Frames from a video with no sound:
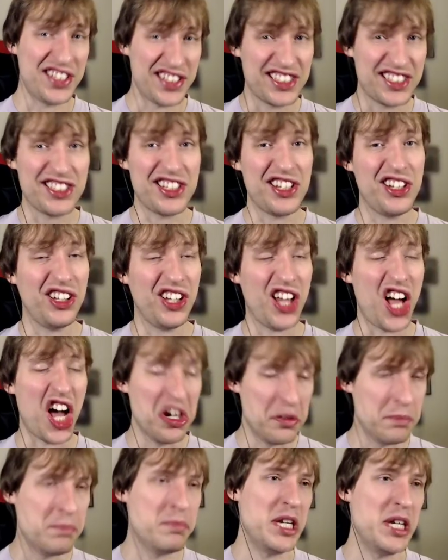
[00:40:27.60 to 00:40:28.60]
is he still
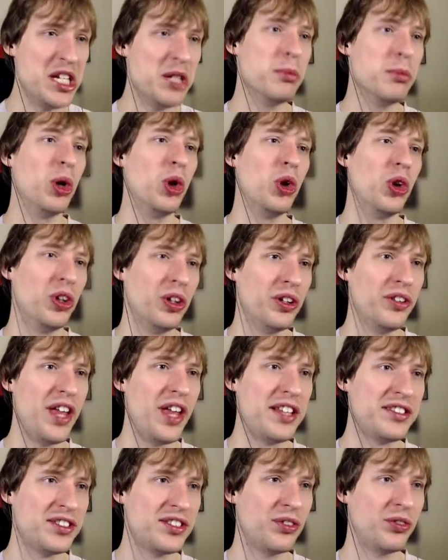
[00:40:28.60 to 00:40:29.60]
unbeatable?
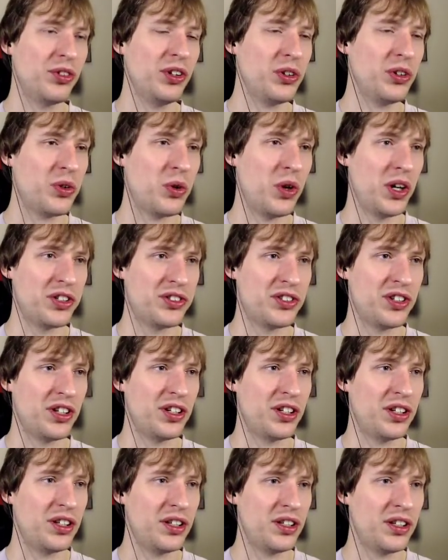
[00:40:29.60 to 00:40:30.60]
That's the real
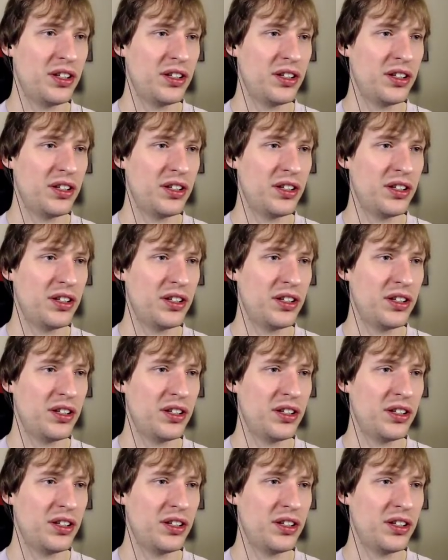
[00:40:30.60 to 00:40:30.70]
question.